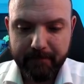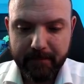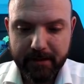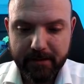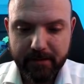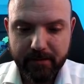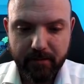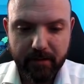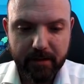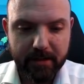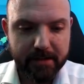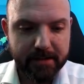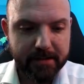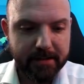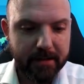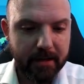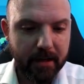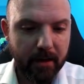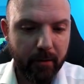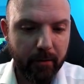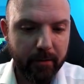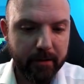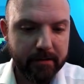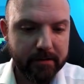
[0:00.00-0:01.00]
So let's see
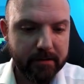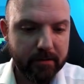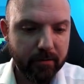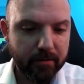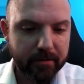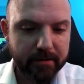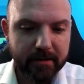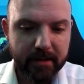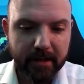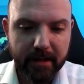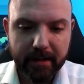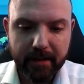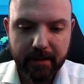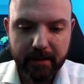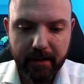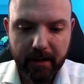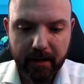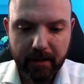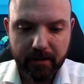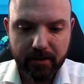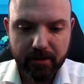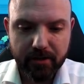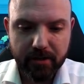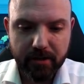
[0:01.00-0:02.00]
how this looks like in
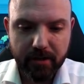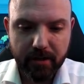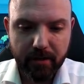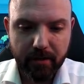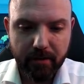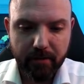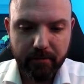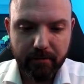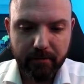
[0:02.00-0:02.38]
action now.